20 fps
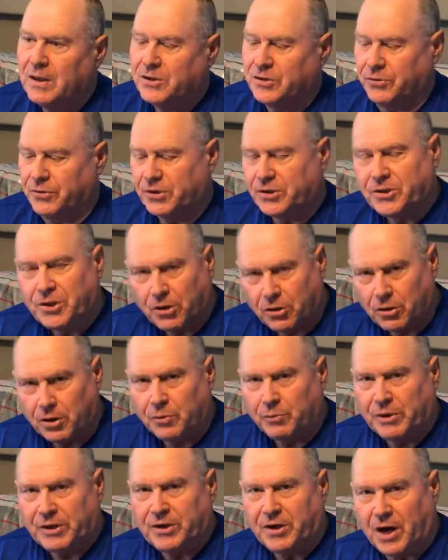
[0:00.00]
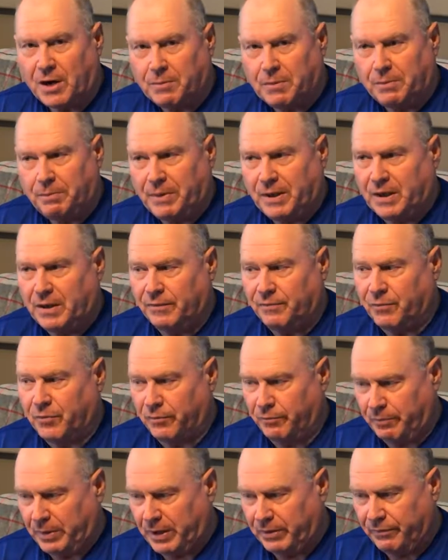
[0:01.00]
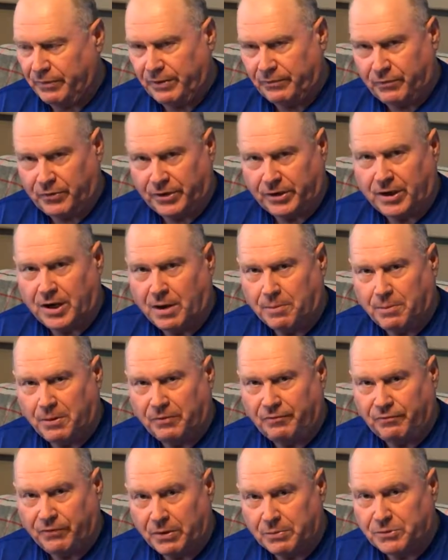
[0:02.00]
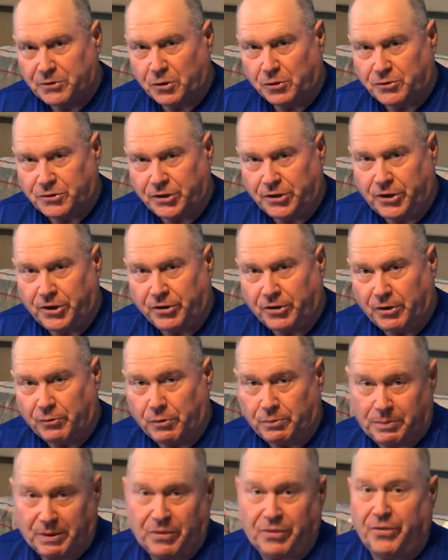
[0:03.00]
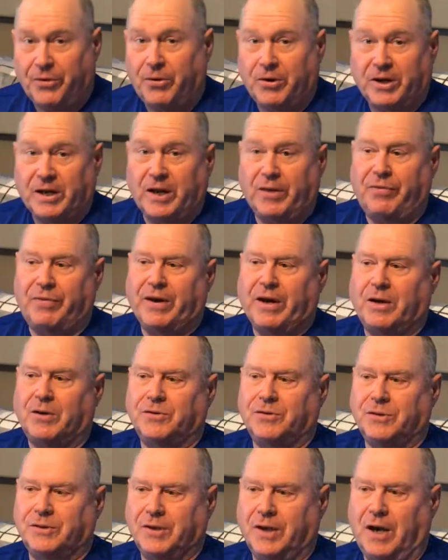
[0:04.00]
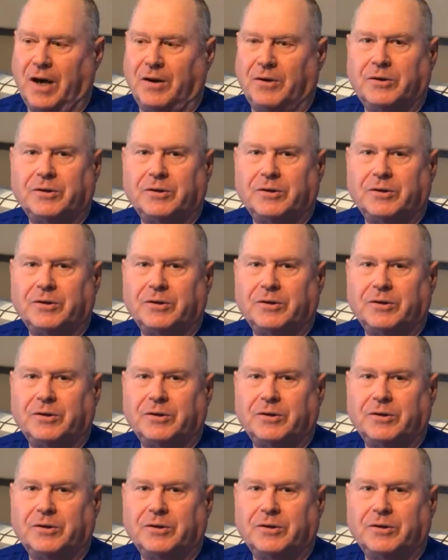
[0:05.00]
So the total retirement benefit for the couple from Social Security would be $38,000.